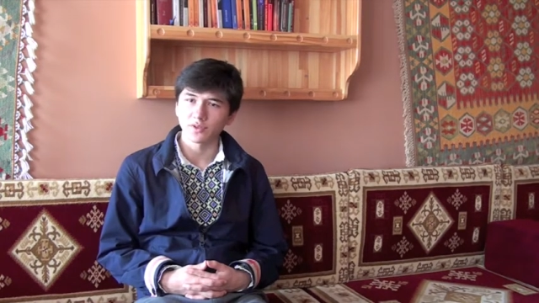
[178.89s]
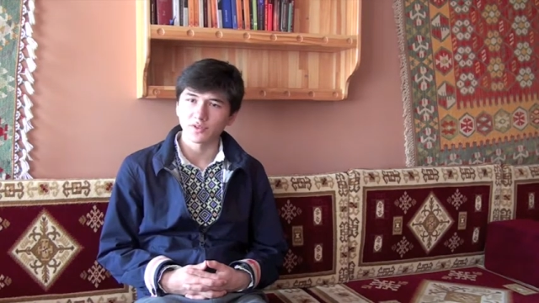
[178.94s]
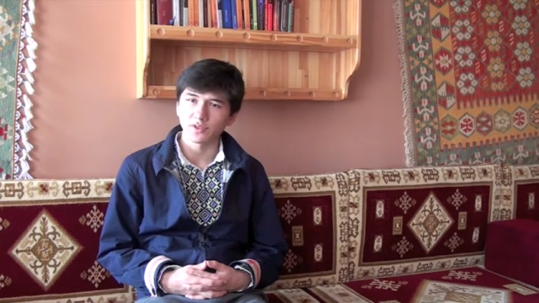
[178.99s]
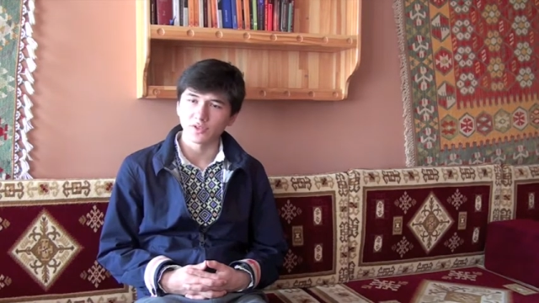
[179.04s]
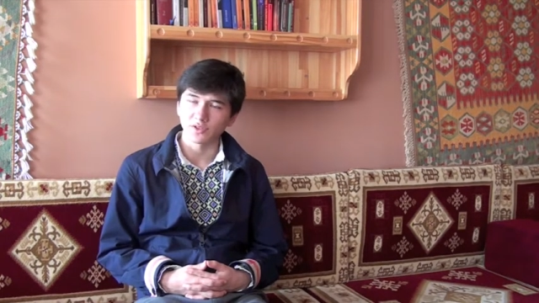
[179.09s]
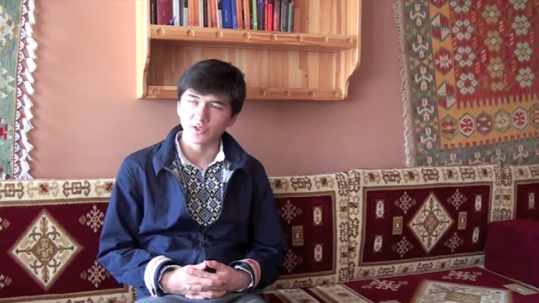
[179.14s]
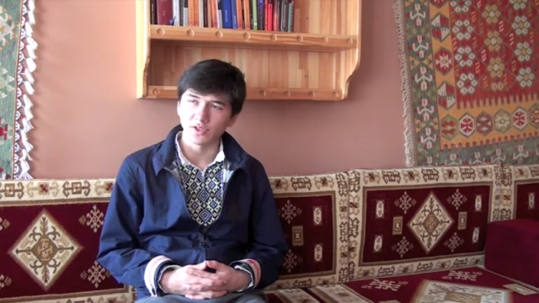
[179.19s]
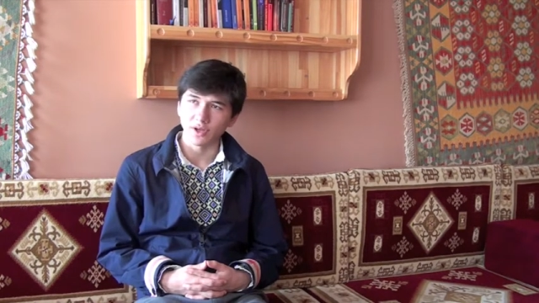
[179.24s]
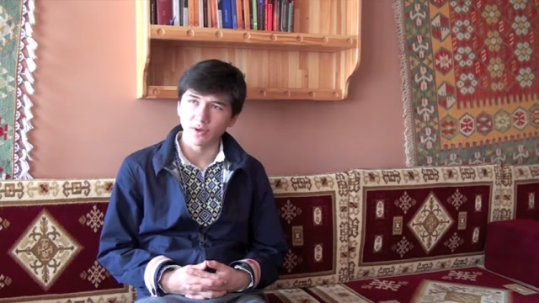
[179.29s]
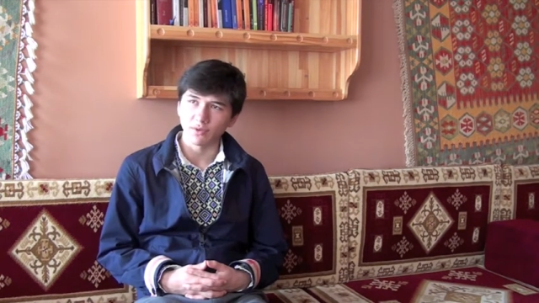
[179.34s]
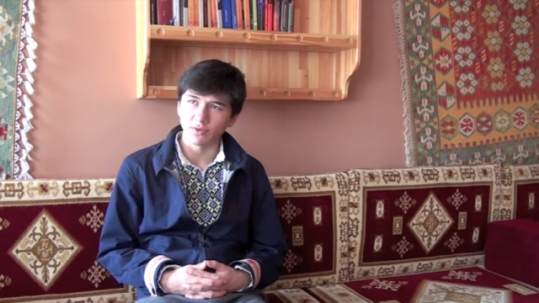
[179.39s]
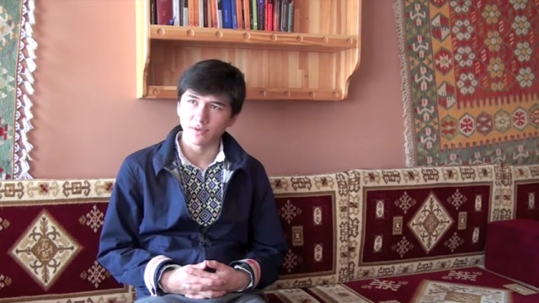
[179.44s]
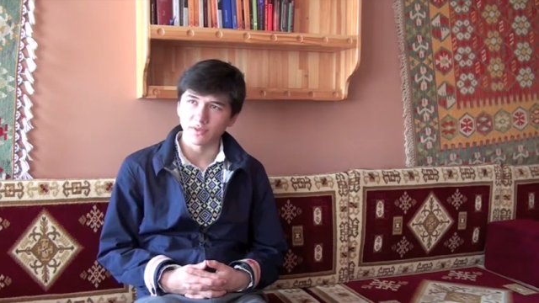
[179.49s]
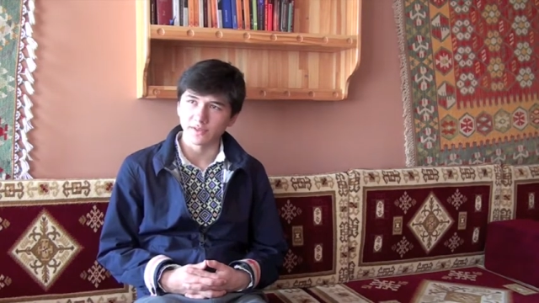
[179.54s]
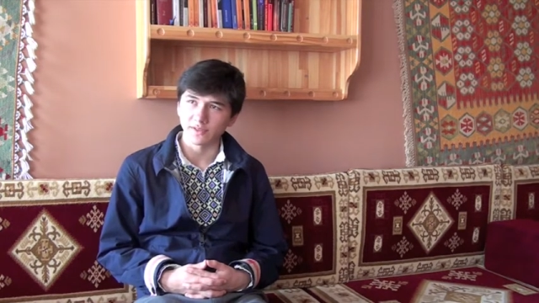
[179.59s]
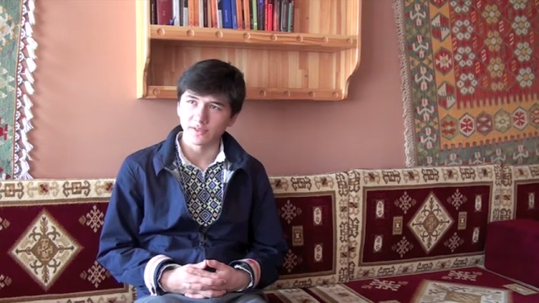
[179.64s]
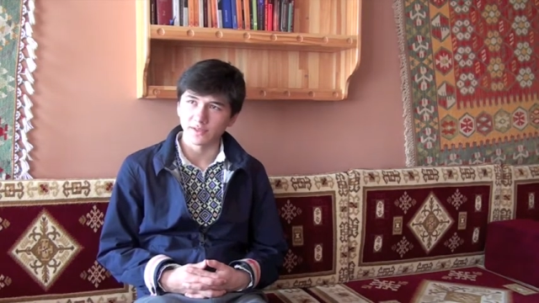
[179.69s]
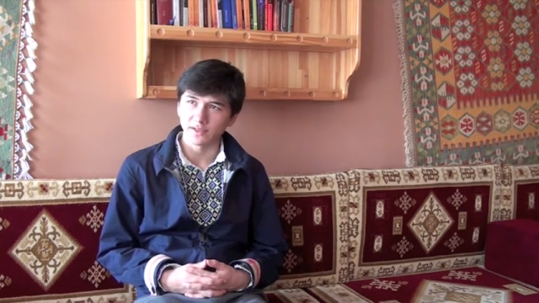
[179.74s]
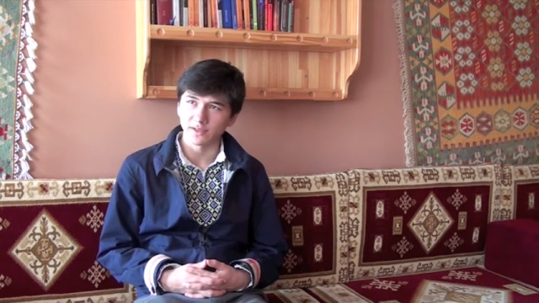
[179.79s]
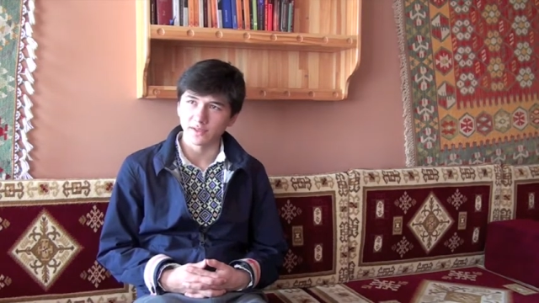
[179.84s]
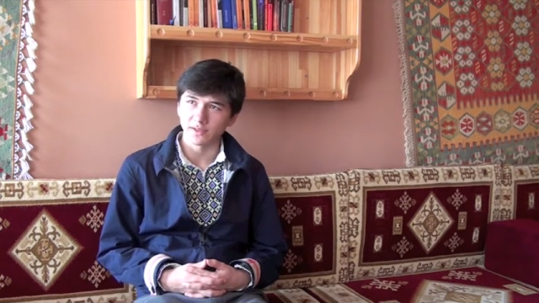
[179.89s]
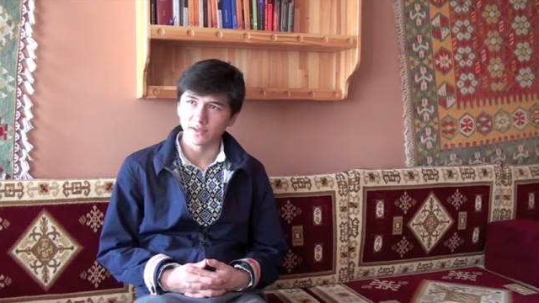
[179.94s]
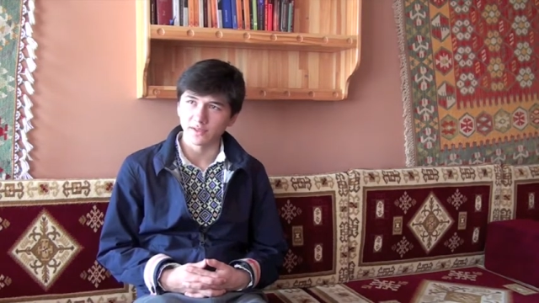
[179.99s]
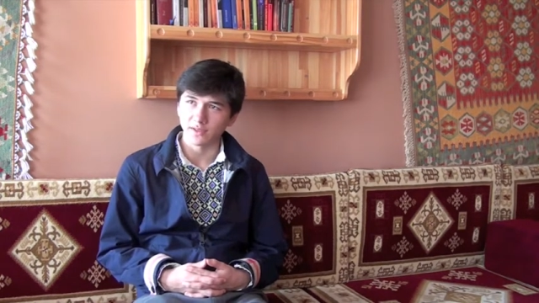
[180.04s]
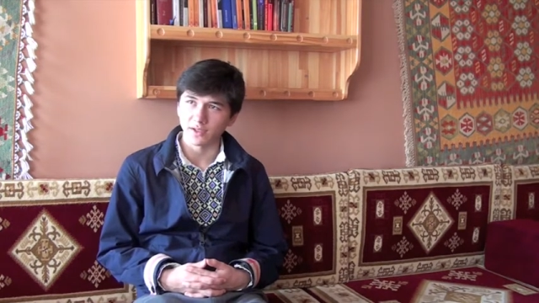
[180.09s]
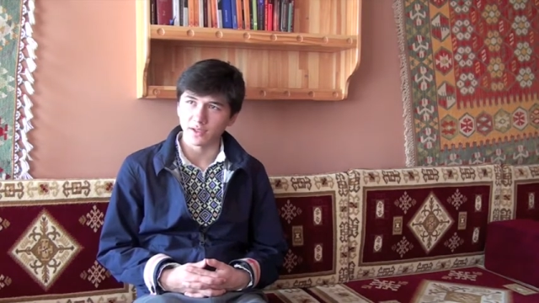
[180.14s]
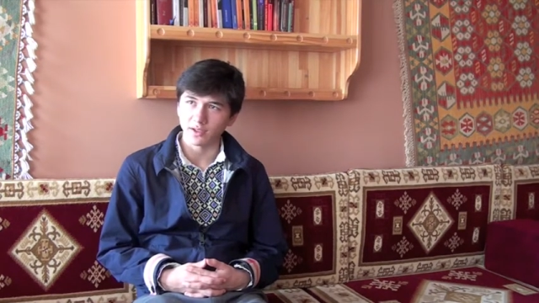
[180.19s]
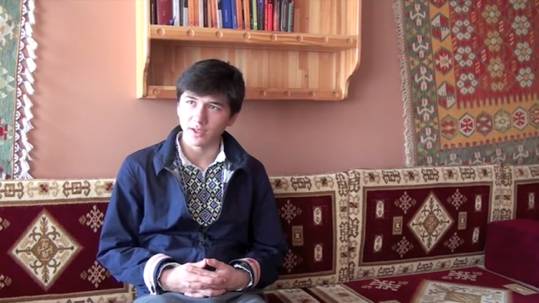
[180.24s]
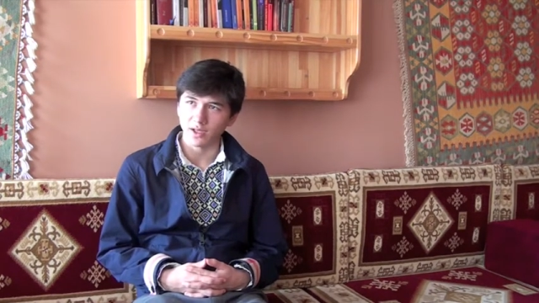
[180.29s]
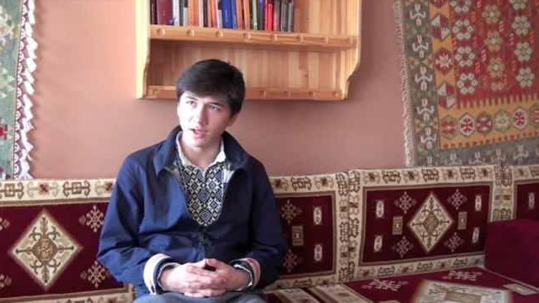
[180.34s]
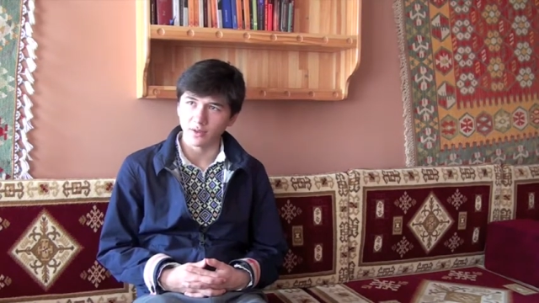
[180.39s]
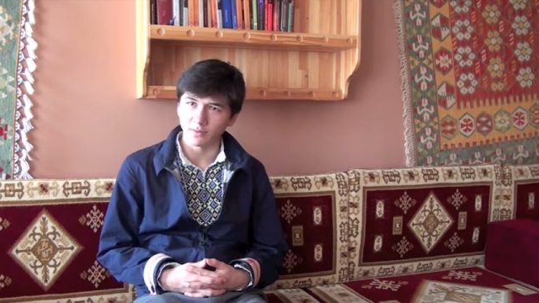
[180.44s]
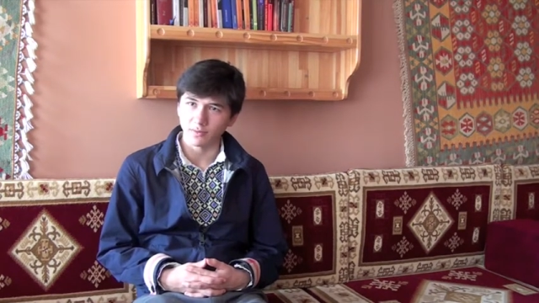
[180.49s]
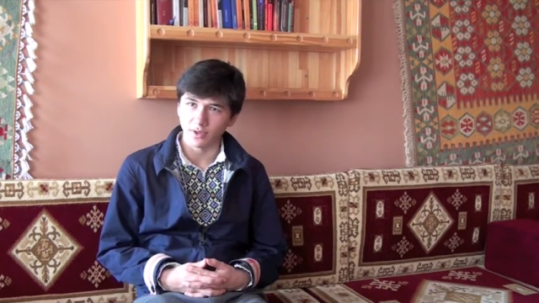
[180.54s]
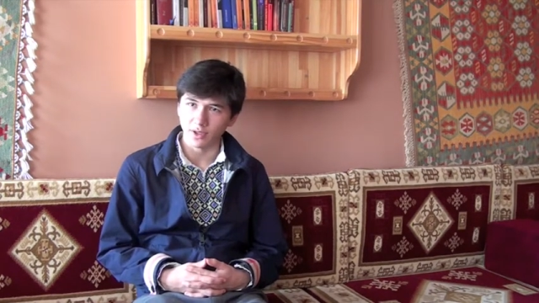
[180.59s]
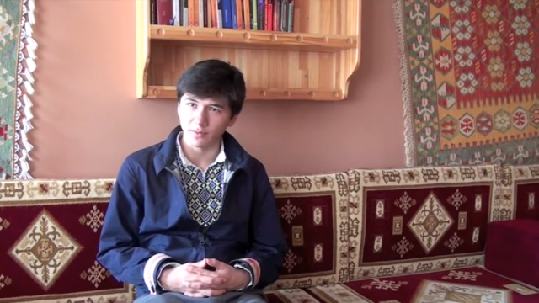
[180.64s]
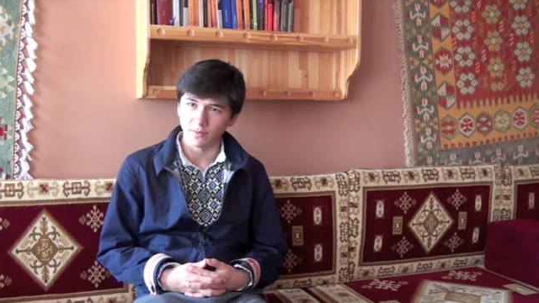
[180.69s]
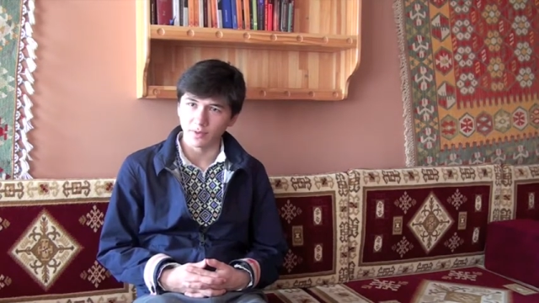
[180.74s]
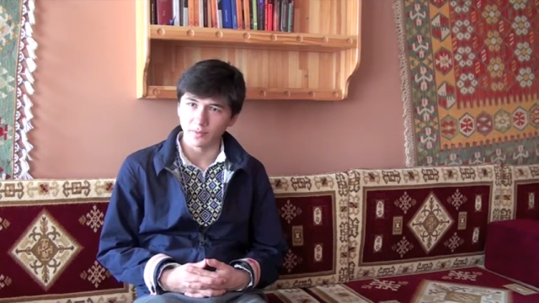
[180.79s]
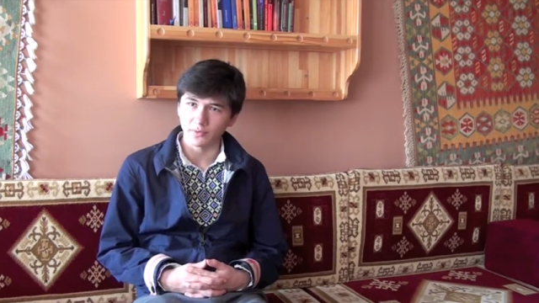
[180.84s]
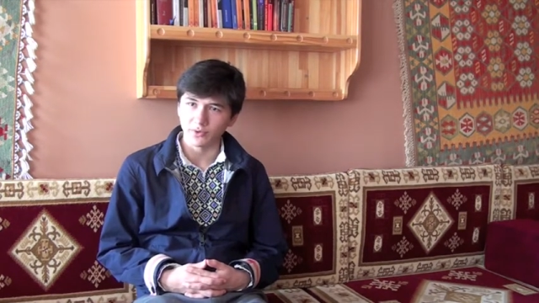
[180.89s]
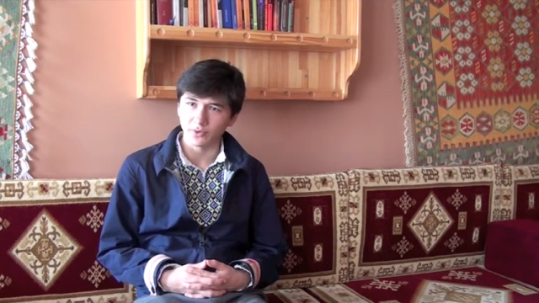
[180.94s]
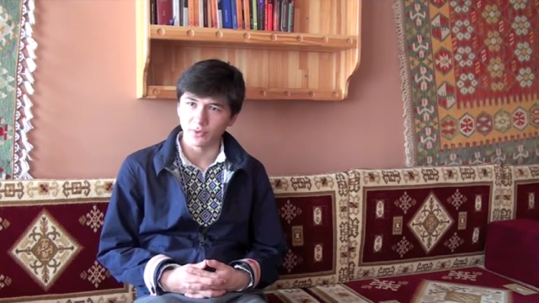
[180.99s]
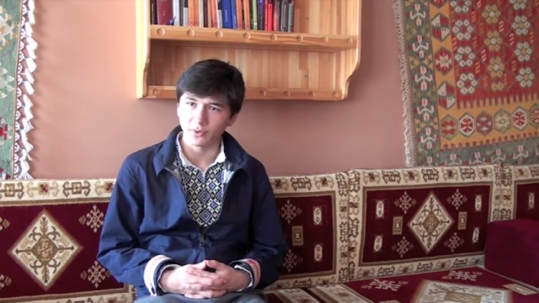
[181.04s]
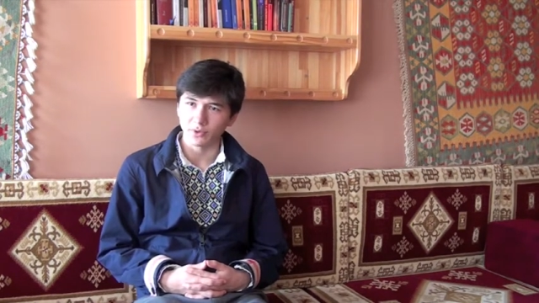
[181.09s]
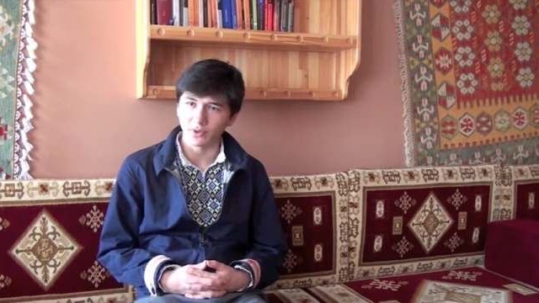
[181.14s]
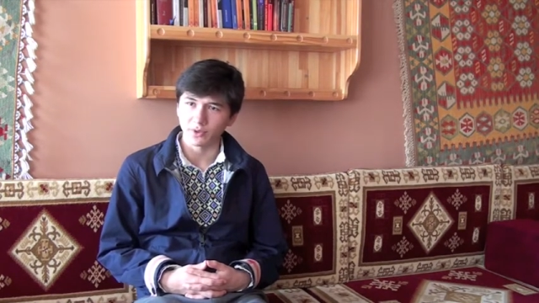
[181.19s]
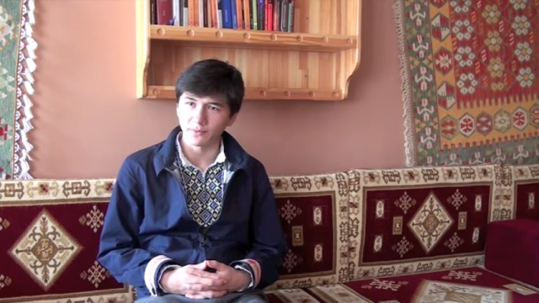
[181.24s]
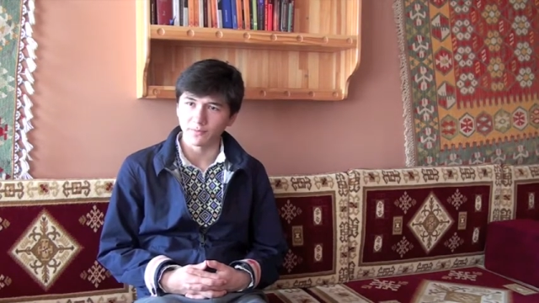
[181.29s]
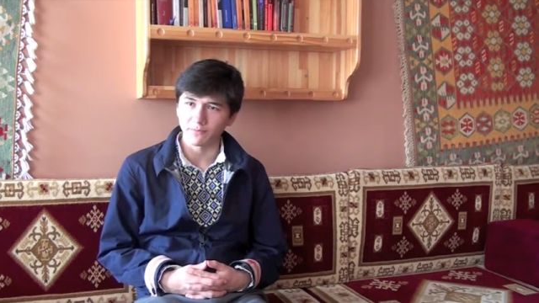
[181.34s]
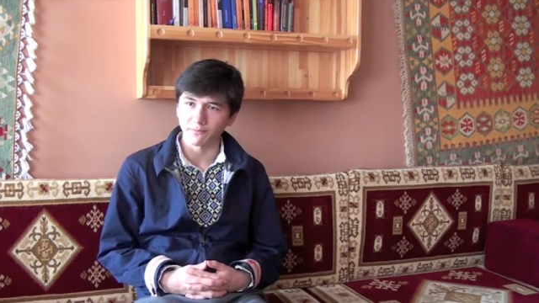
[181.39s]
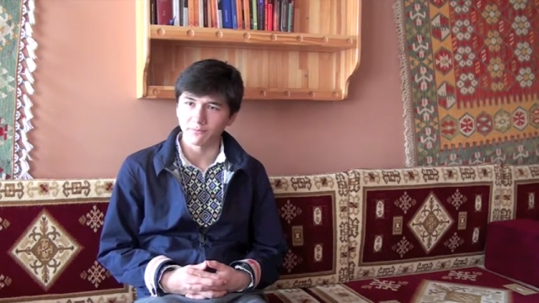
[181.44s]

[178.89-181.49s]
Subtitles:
the southern cities that come up to work,